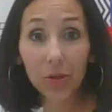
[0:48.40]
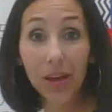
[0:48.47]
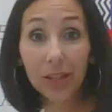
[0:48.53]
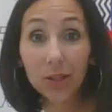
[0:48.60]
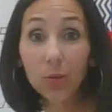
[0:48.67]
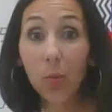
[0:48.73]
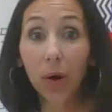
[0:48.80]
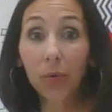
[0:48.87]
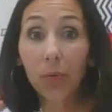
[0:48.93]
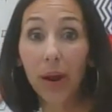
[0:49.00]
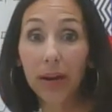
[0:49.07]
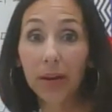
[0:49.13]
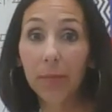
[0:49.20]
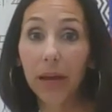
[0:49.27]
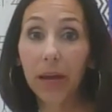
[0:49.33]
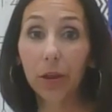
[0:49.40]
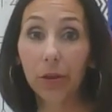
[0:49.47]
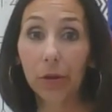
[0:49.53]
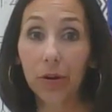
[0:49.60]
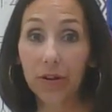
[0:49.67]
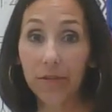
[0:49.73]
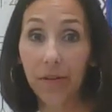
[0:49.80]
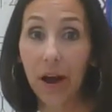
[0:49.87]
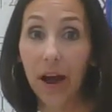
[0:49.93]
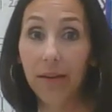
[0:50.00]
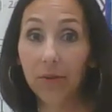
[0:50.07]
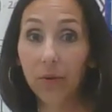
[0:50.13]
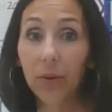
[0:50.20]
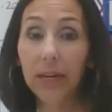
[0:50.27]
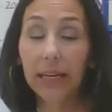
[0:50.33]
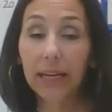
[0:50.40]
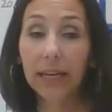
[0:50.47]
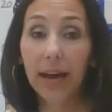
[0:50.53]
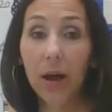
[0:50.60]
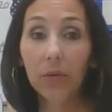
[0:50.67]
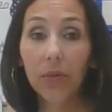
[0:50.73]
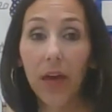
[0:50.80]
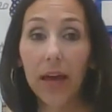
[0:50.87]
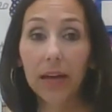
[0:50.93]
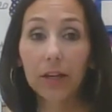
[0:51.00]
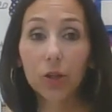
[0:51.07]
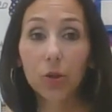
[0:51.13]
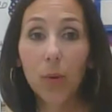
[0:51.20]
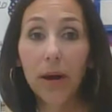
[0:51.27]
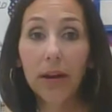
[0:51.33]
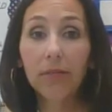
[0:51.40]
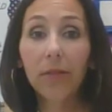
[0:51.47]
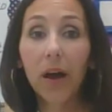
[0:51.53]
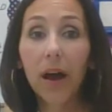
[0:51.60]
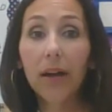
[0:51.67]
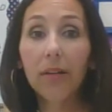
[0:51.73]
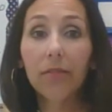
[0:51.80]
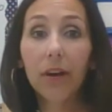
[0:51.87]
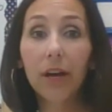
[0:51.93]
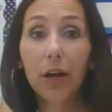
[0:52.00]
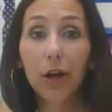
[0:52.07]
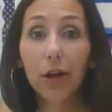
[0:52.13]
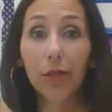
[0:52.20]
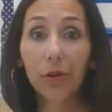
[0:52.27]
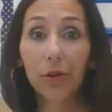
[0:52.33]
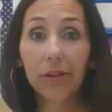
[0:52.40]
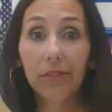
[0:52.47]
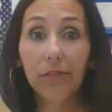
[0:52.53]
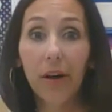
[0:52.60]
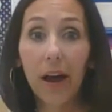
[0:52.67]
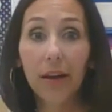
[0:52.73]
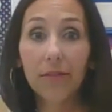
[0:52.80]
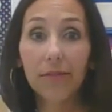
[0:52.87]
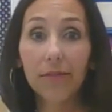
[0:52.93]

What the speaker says: So that's one way to make 35, and we can count that 25, 35.